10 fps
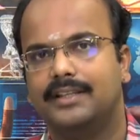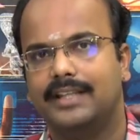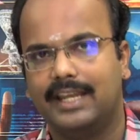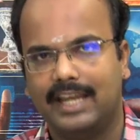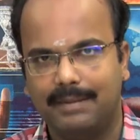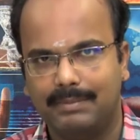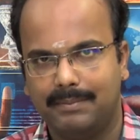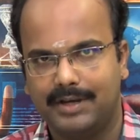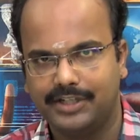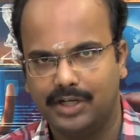they can be
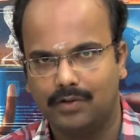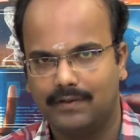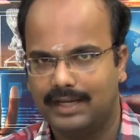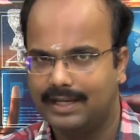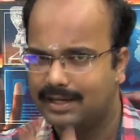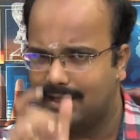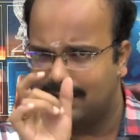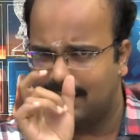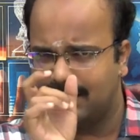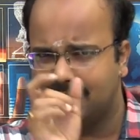measured over like
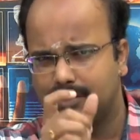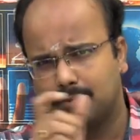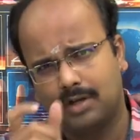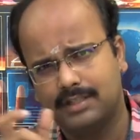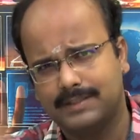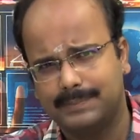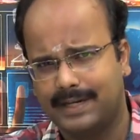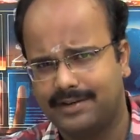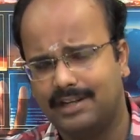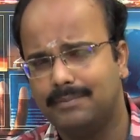either small
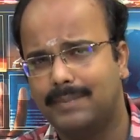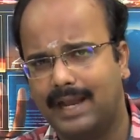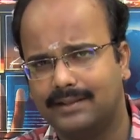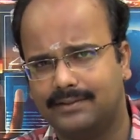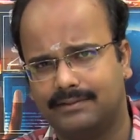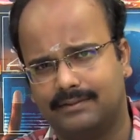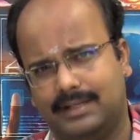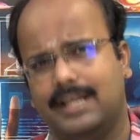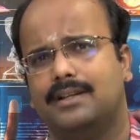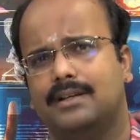spectral bands
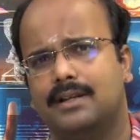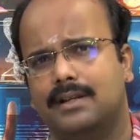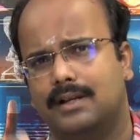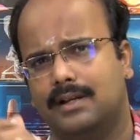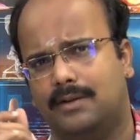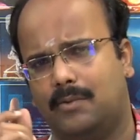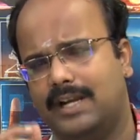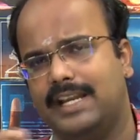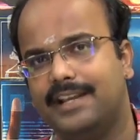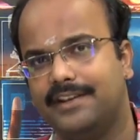like uh,
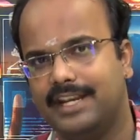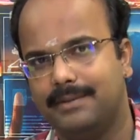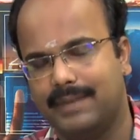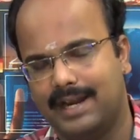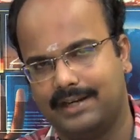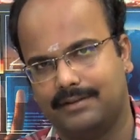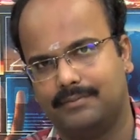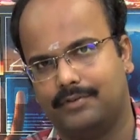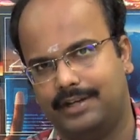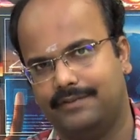only green band
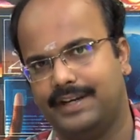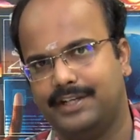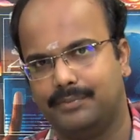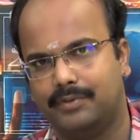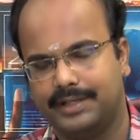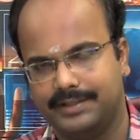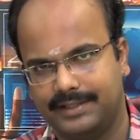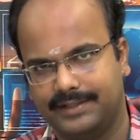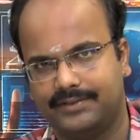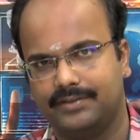0.5 to
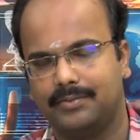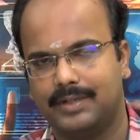0.6,